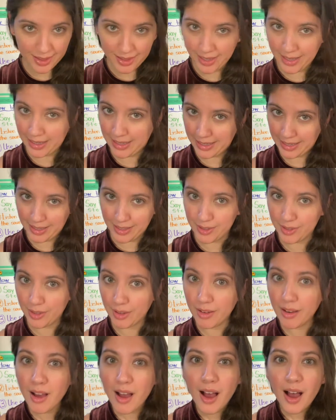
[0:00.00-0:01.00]
need an
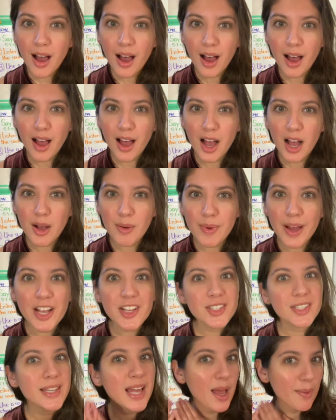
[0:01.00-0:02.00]
easel. I
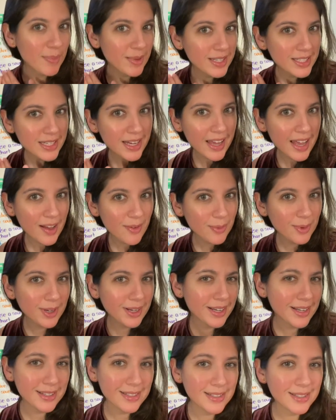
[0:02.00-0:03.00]
just happen to have one
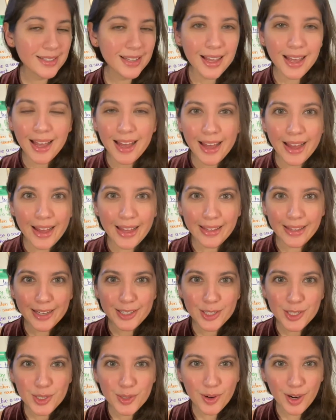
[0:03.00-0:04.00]
because I like
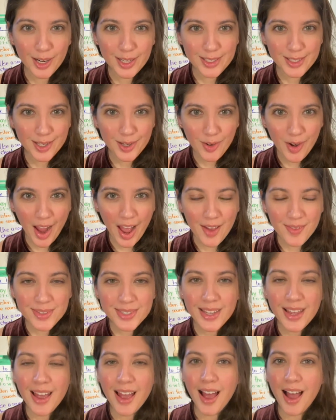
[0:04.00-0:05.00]
to do arts and crafts.
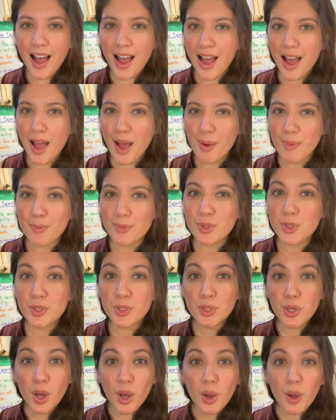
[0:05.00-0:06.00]

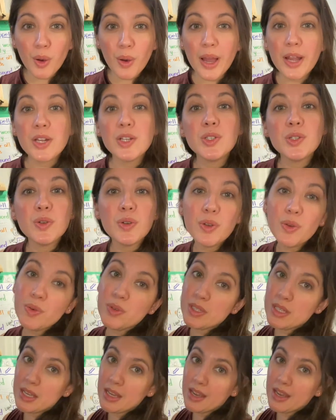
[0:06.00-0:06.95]
So I do use the